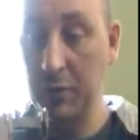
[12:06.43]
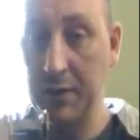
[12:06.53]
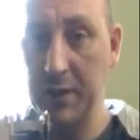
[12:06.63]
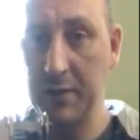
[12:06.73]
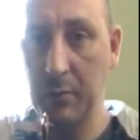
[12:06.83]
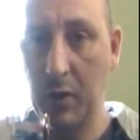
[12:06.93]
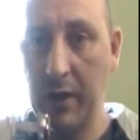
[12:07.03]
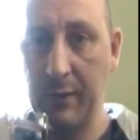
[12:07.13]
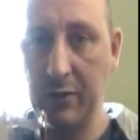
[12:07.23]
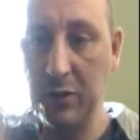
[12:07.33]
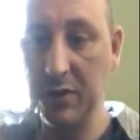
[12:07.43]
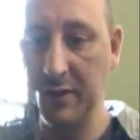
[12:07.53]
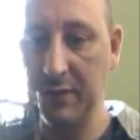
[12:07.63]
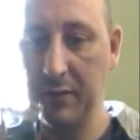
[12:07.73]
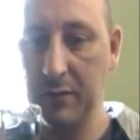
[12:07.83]
used this, but I haven't
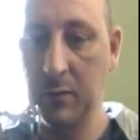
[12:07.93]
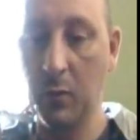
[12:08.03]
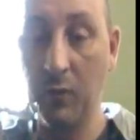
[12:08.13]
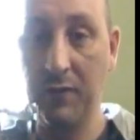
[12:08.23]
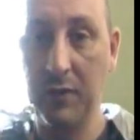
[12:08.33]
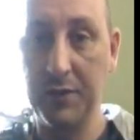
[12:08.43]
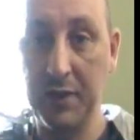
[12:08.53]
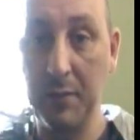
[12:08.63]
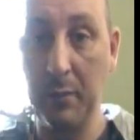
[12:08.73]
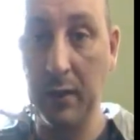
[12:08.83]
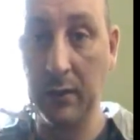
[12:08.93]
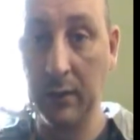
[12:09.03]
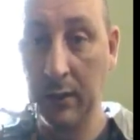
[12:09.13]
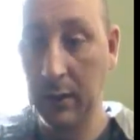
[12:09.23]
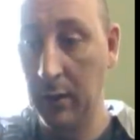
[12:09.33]
used it for timber.
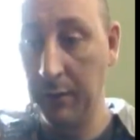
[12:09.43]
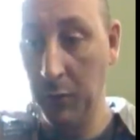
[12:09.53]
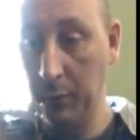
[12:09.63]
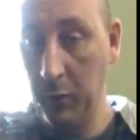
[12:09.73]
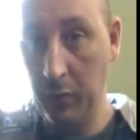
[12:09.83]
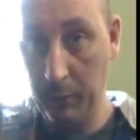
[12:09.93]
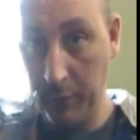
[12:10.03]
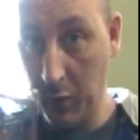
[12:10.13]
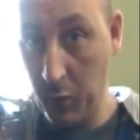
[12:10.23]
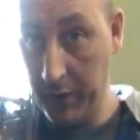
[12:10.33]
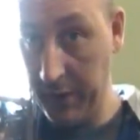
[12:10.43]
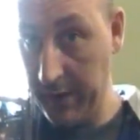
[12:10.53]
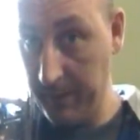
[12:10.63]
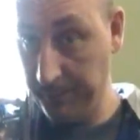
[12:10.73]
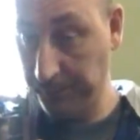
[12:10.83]
I've not burnt
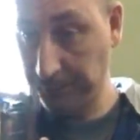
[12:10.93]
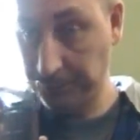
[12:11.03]
wood in it.